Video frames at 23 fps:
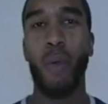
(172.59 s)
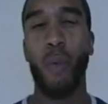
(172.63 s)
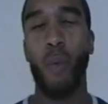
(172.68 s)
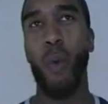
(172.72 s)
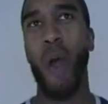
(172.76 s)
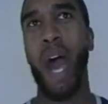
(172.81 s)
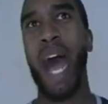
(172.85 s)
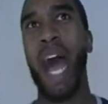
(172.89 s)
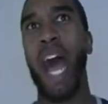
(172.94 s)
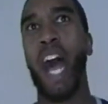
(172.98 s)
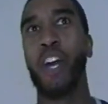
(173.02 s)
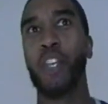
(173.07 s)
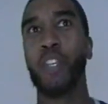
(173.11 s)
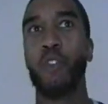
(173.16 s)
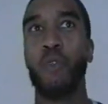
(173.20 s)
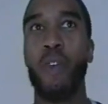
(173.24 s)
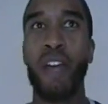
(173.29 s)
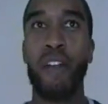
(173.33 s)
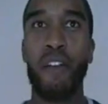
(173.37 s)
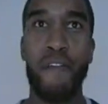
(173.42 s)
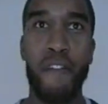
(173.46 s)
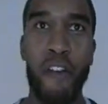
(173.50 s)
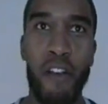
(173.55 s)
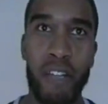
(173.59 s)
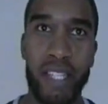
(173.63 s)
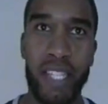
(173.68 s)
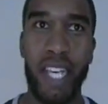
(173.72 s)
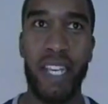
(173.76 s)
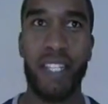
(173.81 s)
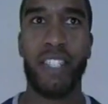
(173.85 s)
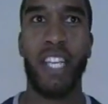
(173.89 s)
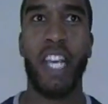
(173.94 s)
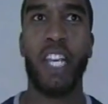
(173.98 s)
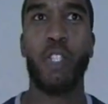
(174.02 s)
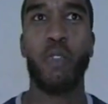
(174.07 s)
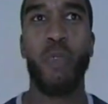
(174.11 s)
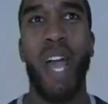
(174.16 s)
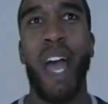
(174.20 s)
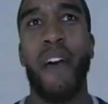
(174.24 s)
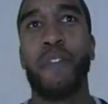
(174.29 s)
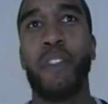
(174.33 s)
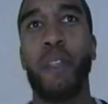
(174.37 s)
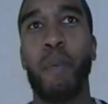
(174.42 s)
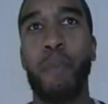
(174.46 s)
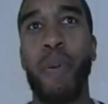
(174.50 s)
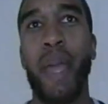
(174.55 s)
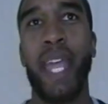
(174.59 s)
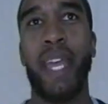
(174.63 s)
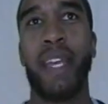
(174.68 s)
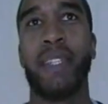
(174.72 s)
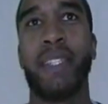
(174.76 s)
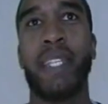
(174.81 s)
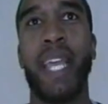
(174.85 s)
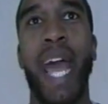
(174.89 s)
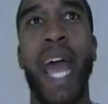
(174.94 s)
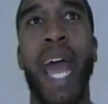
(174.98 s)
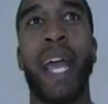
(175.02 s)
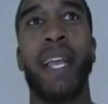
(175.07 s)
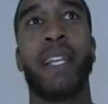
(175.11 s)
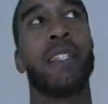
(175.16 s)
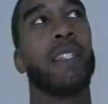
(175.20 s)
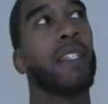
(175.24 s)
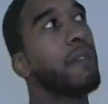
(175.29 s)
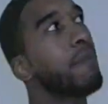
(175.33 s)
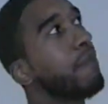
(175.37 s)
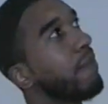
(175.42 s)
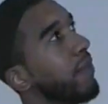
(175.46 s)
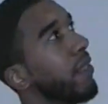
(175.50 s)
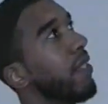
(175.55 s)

Wow, you read a verse that says you have to pay a tax.